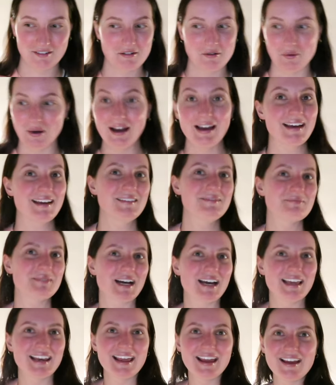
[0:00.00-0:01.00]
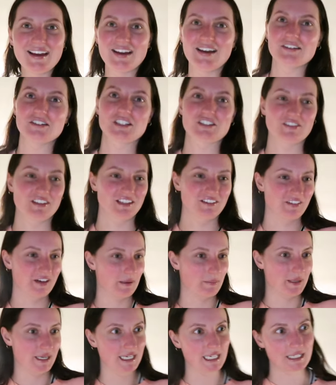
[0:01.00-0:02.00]
Don't know why, but just feeling
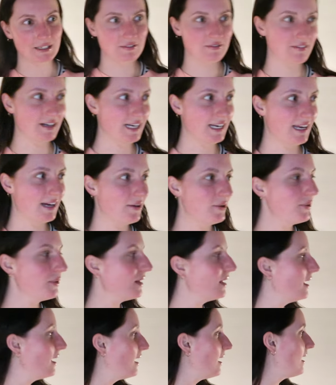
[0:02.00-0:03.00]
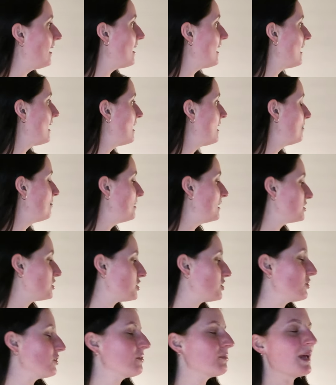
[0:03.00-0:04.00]
very pink right now. Um,
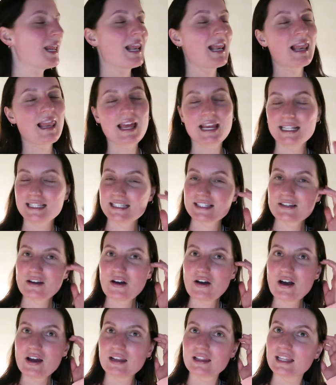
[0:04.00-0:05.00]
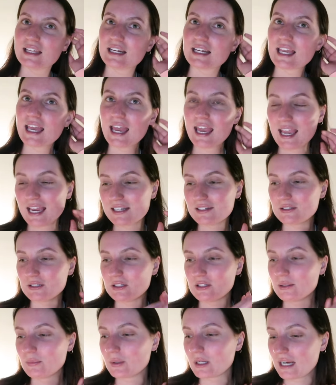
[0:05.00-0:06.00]
just turned my lights on, lit a
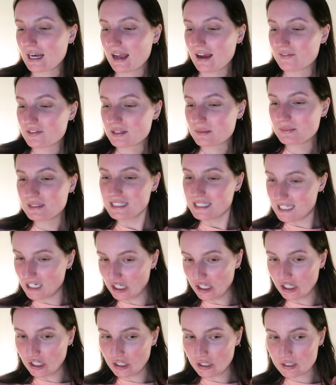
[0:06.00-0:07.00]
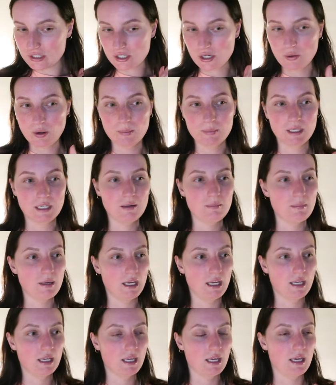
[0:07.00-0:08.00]
candle, and we're gonna have some dinner. So I'm gonna
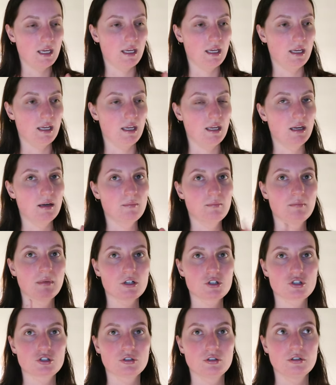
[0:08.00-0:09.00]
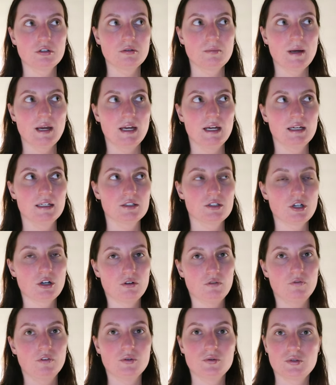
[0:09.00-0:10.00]
make a mushroom and
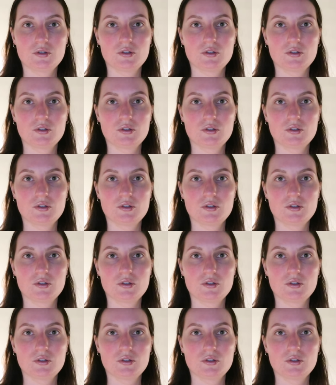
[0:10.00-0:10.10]
tofu